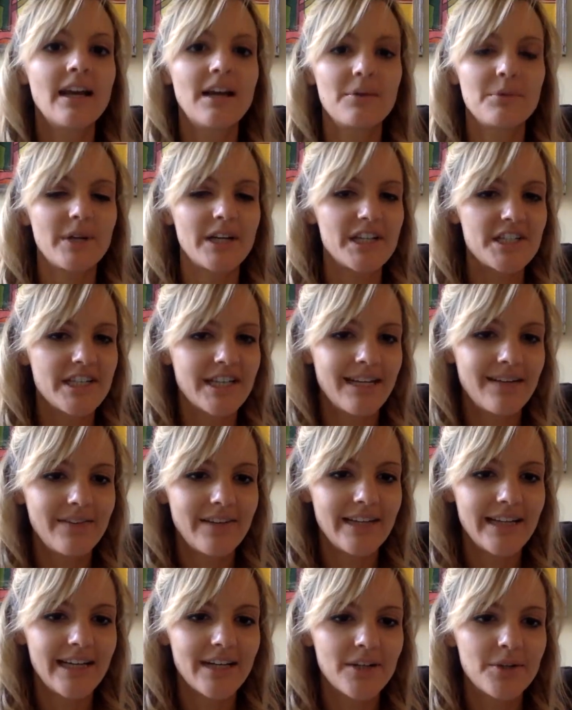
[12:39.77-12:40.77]
wanted to give
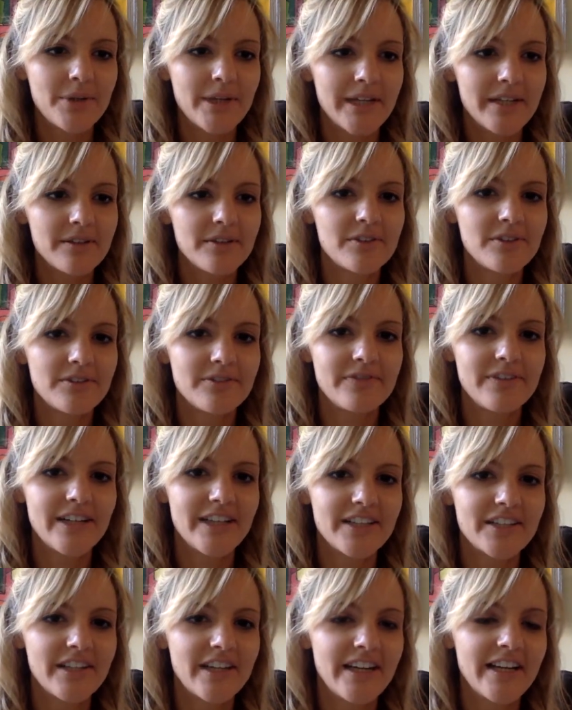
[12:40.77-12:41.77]
you that quick little
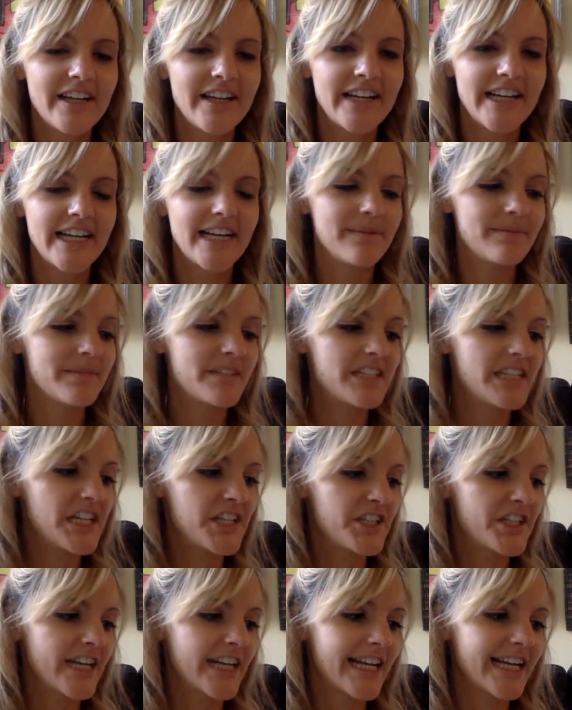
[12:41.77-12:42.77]
fun
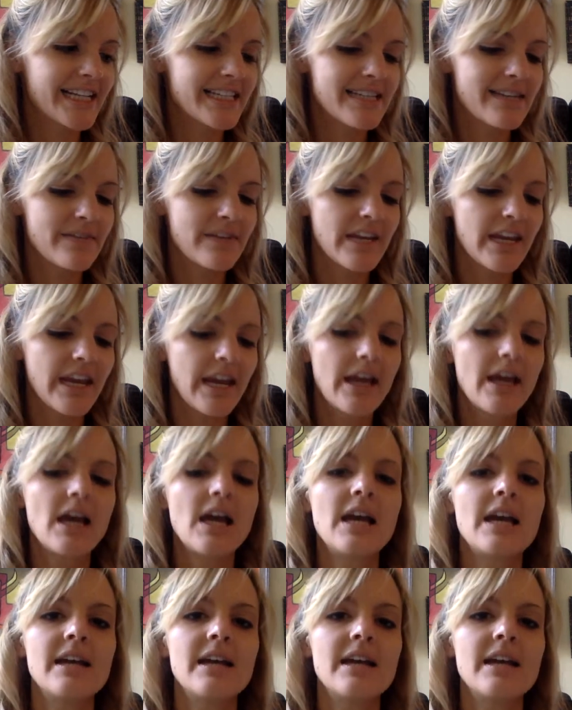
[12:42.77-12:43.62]
teaching activity.